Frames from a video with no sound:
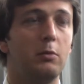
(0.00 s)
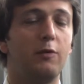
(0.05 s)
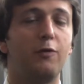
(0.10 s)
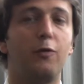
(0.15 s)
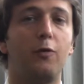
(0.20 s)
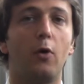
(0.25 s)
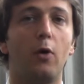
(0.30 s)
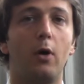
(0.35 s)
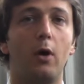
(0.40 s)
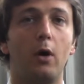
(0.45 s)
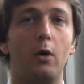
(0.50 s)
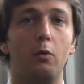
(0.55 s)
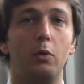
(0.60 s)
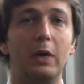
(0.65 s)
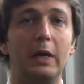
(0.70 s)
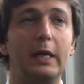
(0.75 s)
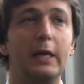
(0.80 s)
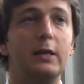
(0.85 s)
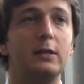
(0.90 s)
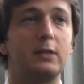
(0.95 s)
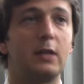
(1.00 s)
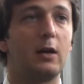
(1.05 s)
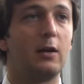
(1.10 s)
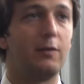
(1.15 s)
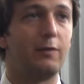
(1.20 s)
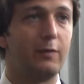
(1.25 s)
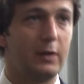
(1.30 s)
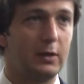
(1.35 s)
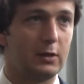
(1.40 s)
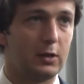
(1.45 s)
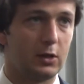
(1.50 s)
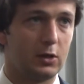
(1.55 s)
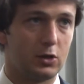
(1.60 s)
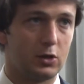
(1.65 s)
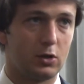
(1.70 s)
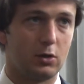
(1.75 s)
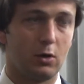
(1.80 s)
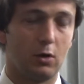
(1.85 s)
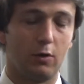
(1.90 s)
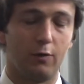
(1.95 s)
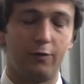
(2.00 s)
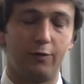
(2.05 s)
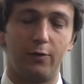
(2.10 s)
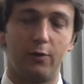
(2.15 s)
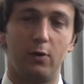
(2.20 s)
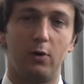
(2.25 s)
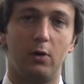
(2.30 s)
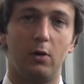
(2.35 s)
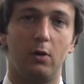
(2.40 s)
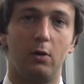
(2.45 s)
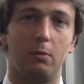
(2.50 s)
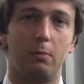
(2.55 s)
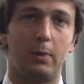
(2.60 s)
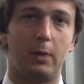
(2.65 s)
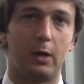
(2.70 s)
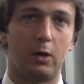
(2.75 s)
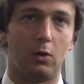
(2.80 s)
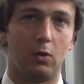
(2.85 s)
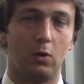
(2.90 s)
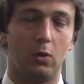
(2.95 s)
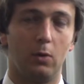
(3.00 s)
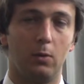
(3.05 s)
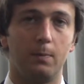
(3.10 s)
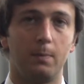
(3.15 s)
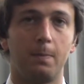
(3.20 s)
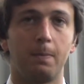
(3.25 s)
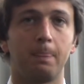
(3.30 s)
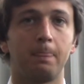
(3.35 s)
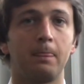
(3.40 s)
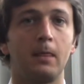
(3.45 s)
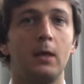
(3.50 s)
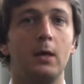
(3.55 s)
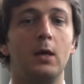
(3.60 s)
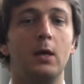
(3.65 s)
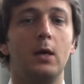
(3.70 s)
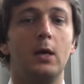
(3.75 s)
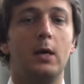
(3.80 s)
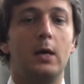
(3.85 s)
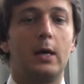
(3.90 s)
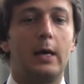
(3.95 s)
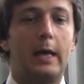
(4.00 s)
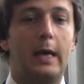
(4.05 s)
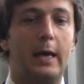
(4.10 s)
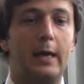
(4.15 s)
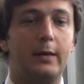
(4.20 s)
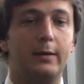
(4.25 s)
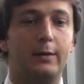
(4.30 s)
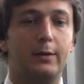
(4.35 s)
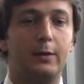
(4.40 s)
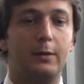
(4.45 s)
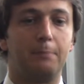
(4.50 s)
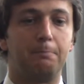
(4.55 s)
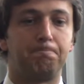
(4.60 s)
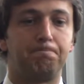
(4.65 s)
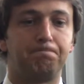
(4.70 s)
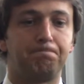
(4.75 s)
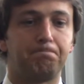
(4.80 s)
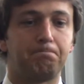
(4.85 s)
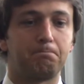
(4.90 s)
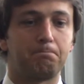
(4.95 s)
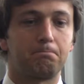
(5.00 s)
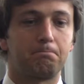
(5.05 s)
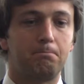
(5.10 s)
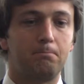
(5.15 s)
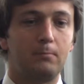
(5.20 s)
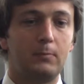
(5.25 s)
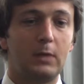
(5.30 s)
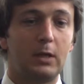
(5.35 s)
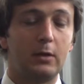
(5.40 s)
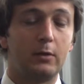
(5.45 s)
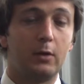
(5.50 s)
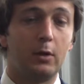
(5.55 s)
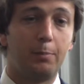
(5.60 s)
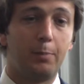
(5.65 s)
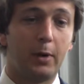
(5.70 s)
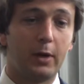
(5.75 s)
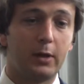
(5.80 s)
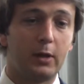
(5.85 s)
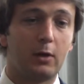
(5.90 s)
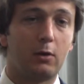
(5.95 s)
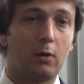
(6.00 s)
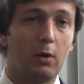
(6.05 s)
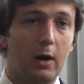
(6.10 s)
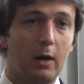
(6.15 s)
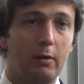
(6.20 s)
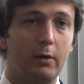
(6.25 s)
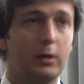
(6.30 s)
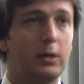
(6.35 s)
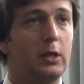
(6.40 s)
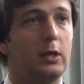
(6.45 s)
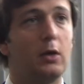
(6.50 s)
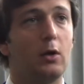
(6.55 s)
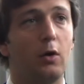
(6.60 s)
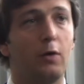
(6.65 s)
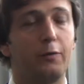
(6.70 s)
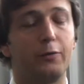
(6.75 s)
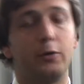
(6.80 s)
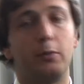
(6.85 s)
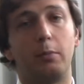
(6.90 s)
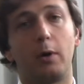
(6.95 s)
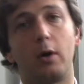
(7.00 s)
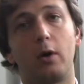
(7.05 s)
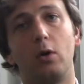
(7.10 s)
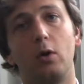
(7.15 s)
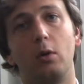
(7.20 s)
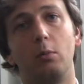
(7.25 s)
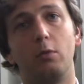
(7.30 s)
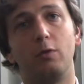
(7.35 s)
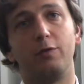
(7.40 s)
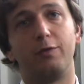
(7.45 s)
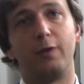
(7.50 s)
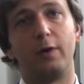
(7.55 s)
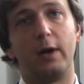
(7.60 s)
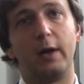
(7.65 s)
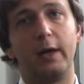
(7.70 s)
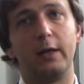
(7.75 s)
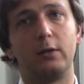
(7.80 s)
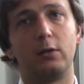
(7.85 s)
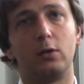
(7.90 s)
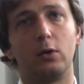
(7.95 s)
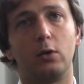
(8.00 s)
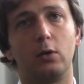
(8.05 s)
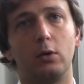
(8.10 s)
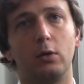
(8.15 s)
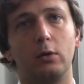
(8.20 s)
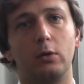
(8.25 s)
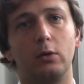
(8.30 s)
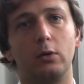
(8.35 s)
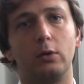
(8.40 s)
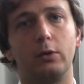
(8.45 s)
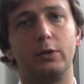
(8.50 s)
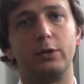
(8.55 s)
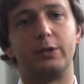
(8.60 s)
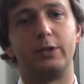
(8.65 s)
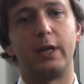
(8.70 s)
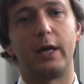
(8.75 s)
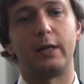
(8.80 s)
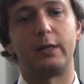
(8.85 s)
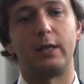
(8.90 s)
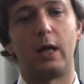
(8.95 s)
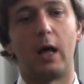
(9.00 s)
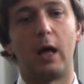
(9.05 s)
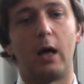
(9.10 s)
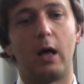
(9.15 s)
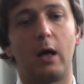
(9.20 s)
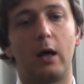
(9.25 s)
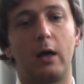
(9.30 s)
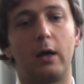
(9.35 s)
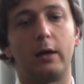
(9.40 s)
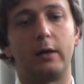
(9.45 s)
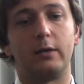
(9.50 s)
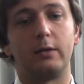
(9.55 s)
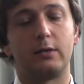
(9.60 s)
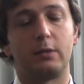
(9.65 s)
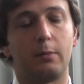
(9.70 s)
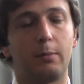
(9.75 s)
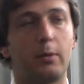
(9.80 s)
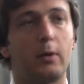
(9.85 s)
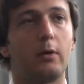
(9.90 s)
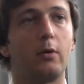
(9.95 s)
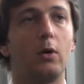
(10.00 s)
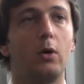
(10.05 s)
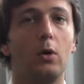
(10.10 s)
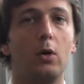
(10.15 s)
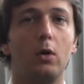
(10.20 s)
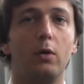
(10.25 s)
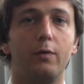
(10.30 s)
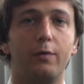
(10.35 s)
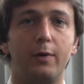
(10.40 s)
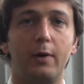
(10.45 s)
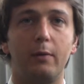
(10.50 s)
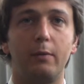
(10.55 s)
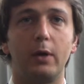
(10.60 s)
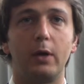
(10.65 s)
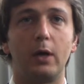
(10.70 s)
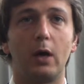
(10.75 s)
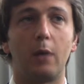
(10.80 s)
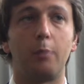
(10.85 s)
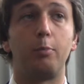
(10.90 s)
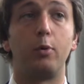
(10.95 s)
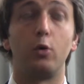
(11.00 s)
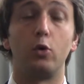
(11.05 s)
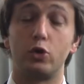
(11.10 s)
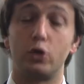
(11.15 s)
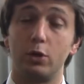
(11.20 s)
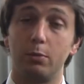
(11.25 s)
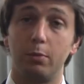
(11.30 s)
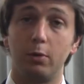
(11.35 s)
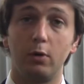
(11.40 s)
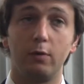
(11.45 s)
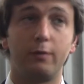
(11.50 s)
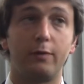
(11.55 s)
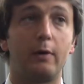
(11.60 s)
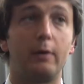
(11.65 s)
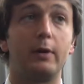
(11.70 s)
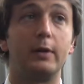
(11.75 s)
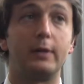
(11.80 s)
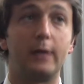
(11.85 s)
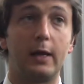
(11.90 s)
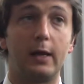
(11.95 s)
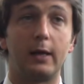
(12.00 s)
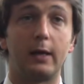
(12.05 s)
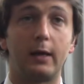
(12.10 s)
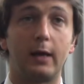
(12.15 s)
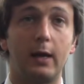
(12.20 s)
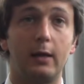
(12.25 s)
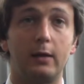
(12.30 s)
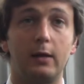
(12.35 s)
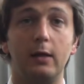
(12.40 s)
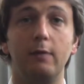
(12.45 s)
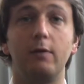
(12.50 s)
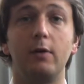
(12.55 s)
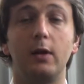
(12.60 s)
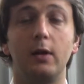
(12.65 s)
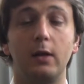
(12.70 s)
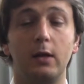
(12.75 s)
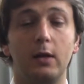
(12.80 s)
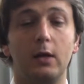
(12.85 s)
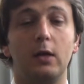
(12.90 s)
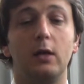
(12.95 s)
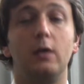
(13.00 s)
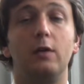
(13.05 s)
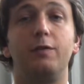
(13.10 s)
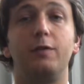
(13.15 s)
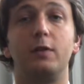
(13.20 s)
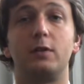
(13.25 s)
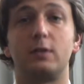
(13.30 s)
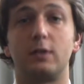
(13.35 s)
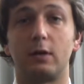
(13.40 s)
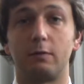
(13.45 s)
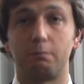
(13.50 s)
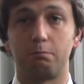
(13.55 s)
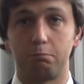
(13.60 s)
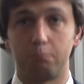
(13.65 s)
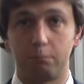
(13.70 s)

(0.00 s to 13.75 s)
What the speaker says: before release any vintage of Barolo. And the particularity of the Barolo Monfalletto is that is a Barolo very approachable, very delicate, even if it's a